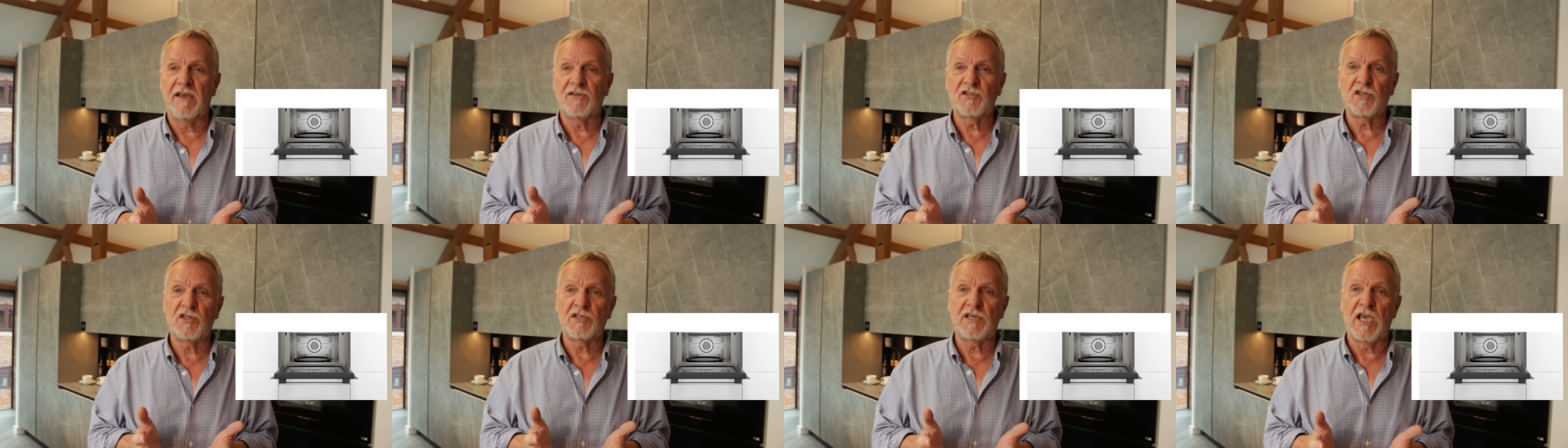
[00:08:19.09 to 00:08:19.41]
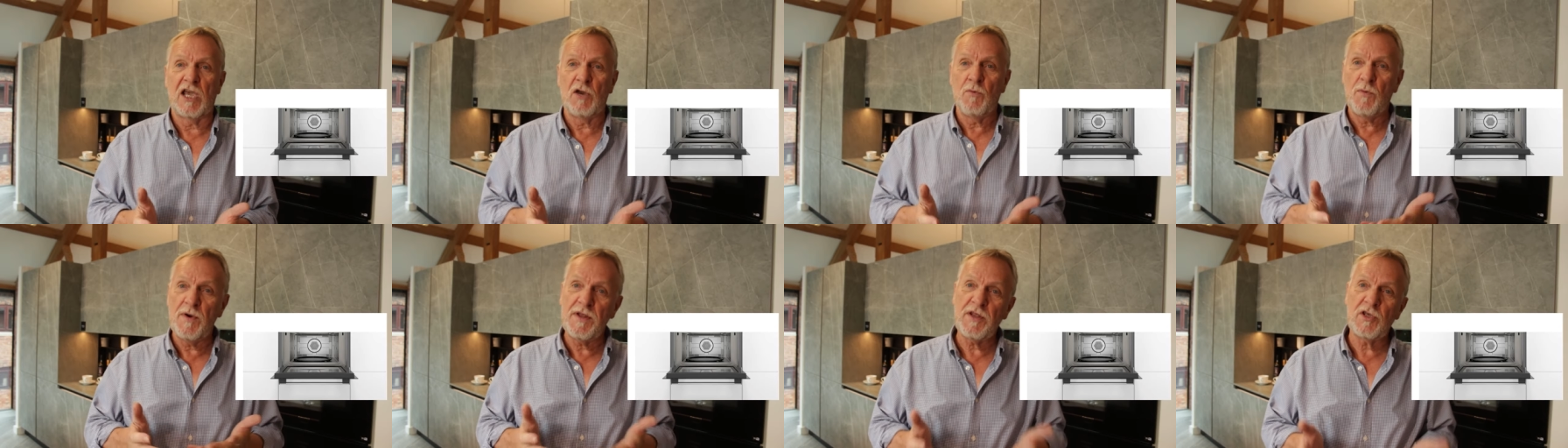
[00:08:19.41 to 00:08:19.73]
as I
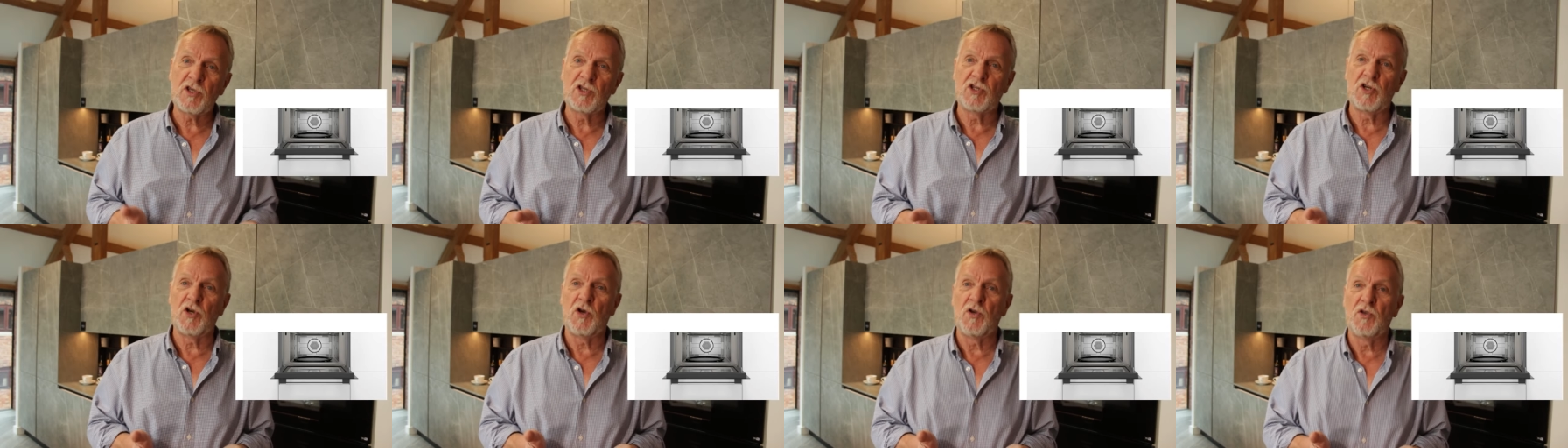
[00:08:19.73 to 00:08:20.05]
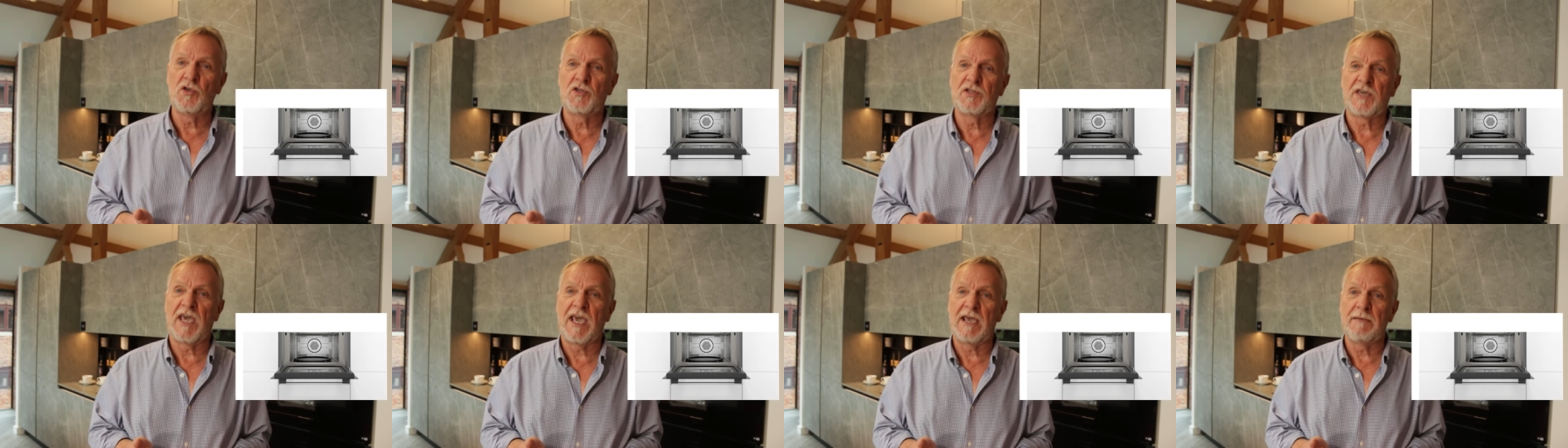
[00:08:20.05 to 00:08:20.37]
say, with a
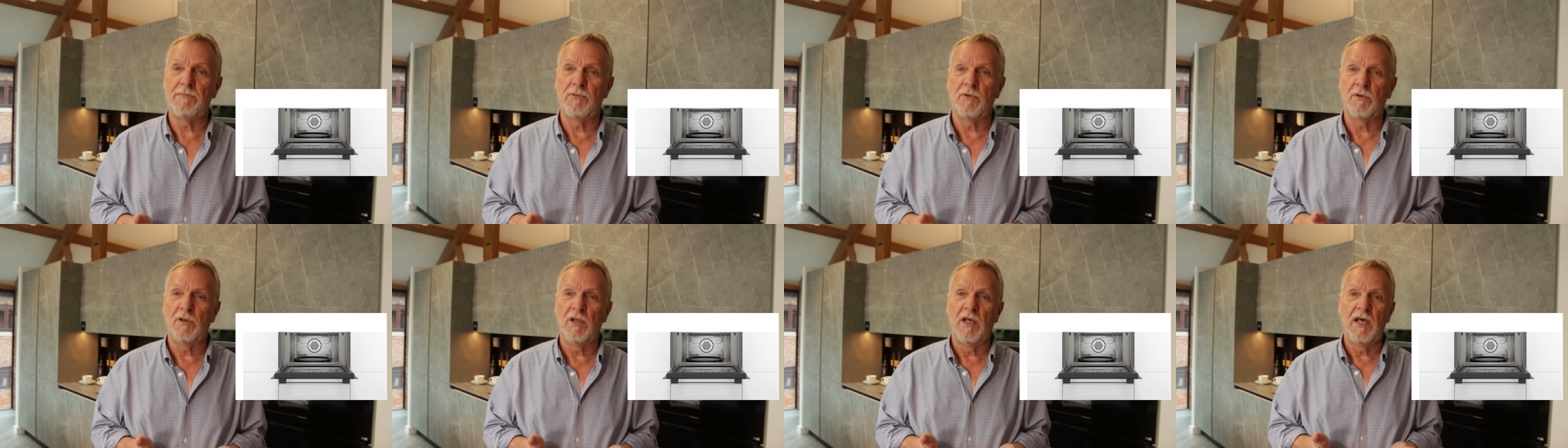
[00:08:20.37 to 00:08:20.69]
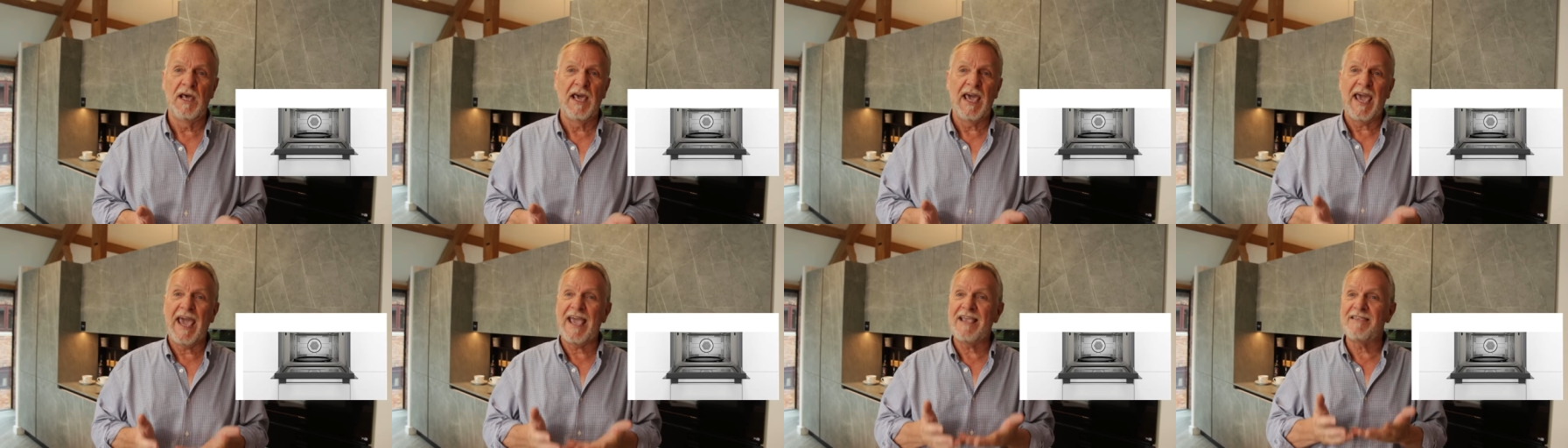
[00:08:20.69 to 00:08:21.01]
turntable.
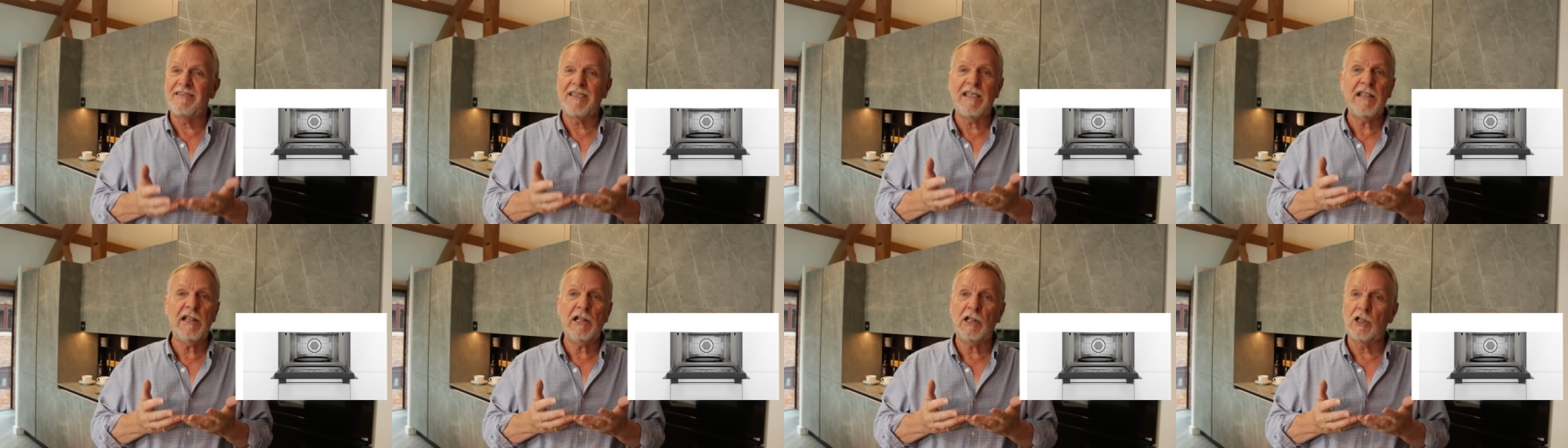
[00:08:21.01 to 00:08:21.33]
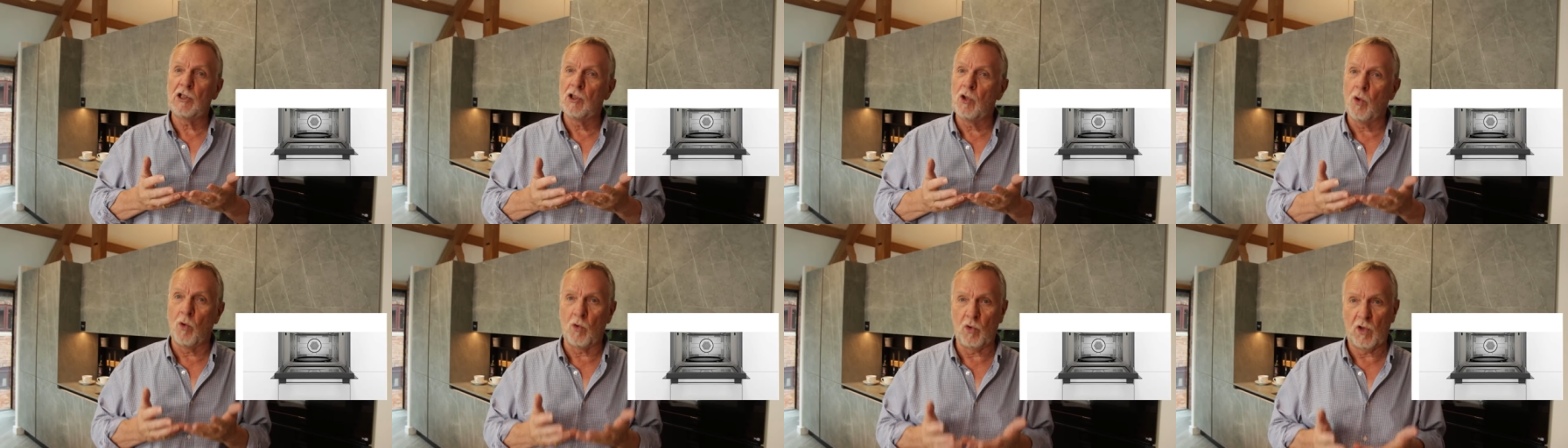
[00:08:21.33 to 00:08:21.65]
It didn't
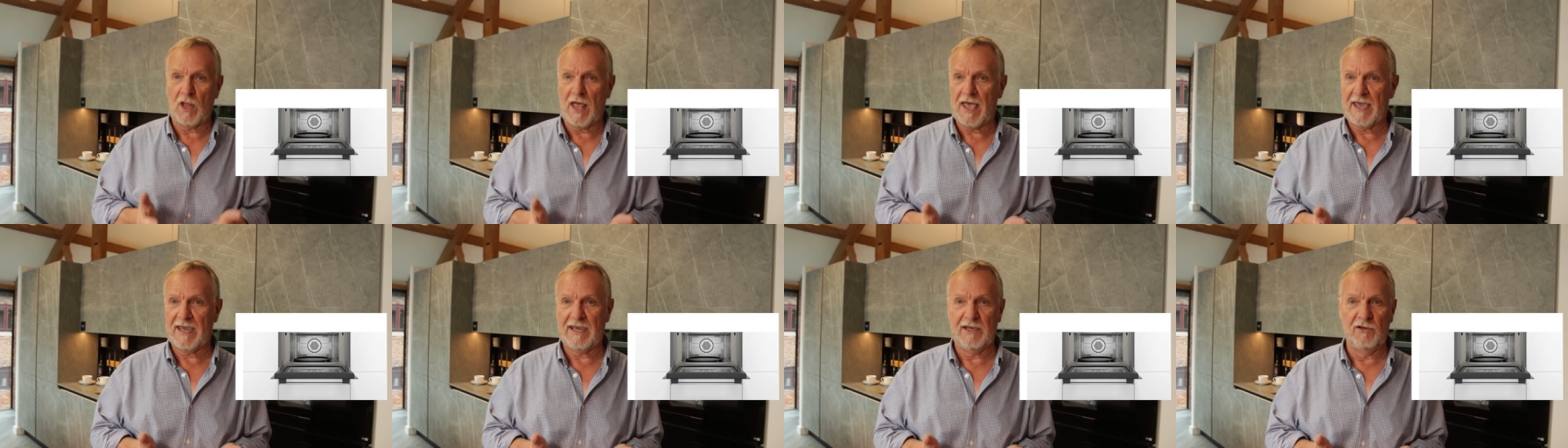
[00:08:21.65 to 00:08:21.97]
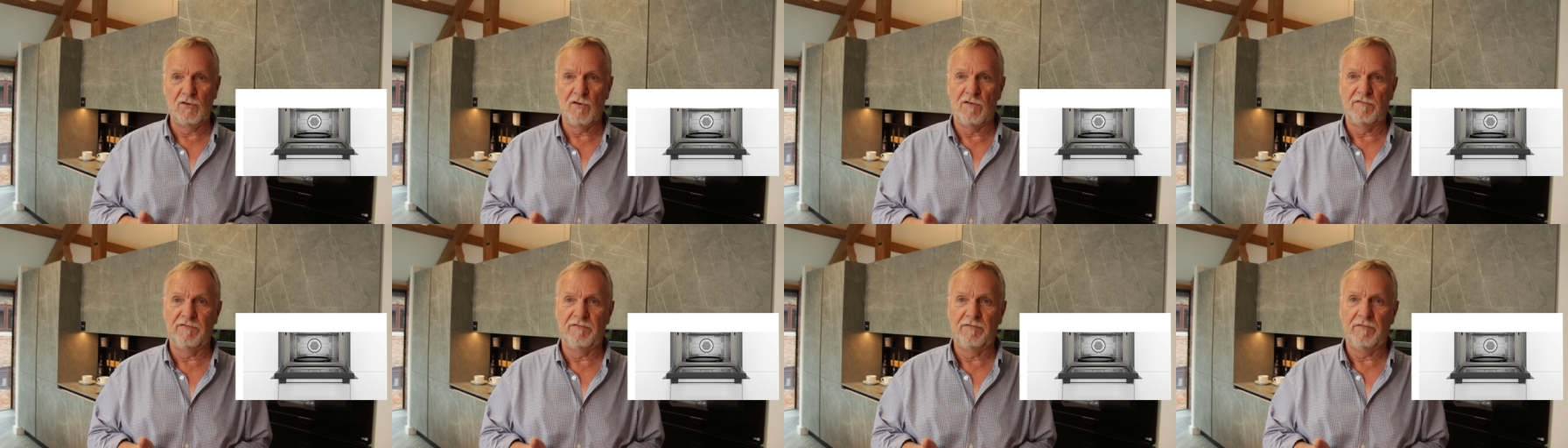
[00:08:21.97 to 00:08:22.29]
look like
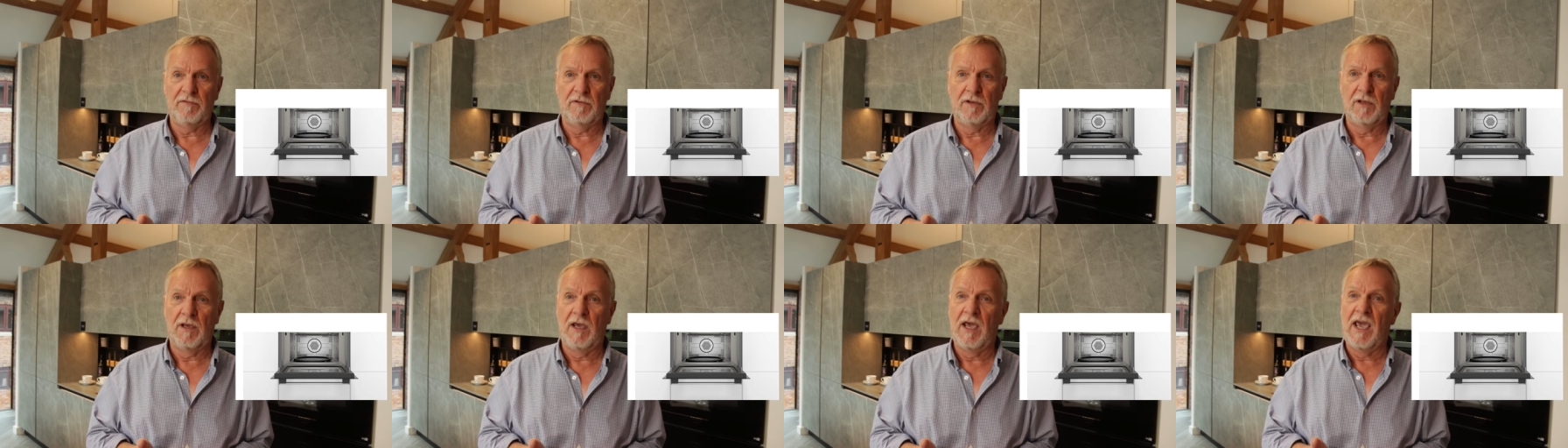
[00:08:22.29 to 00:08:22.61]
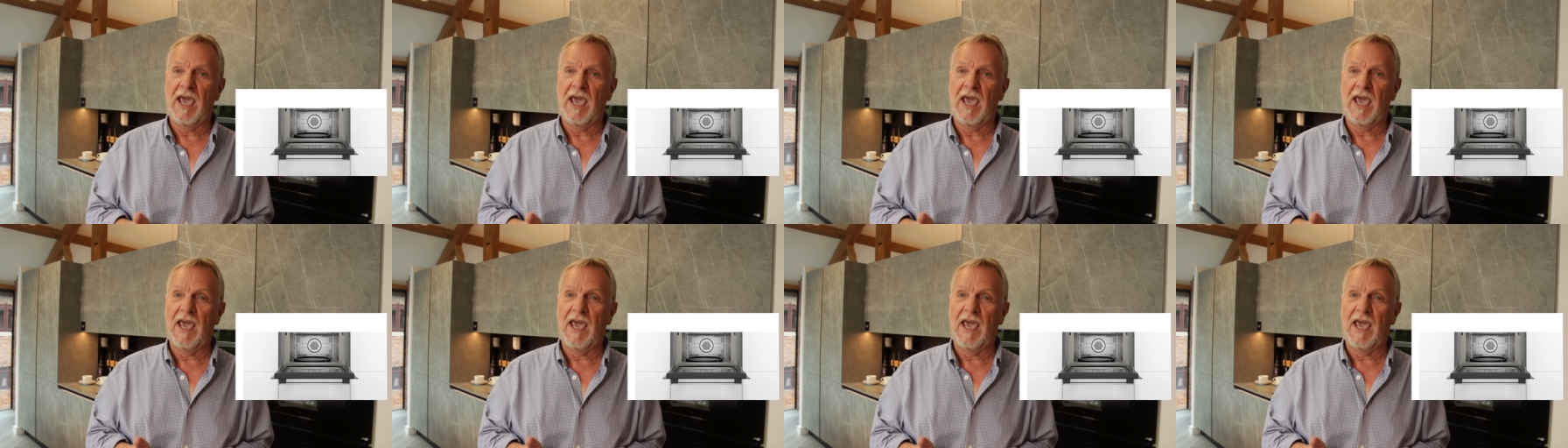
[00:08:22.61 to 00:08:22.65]
an oven.